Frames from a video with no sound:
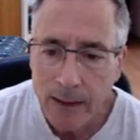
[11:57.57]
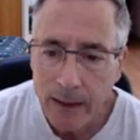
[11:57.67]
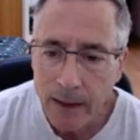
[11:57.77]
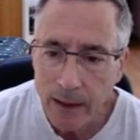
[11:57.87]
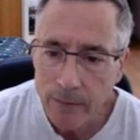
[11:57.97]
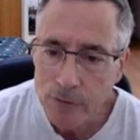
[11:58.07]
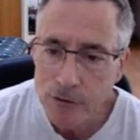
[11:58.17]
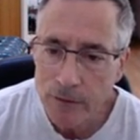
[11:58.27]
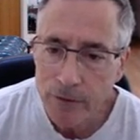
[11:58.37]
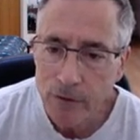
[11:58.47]
And
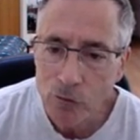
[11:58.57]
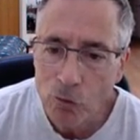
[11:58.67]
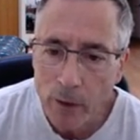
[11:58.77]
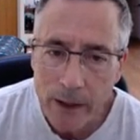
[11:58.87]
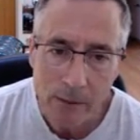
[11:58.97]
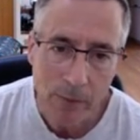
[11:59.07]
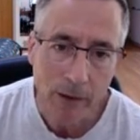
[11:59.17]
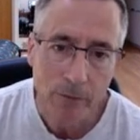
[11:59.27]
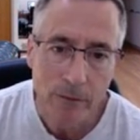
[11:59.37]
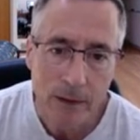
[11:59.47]
there's nothing great
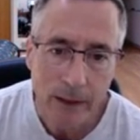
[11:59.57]
about the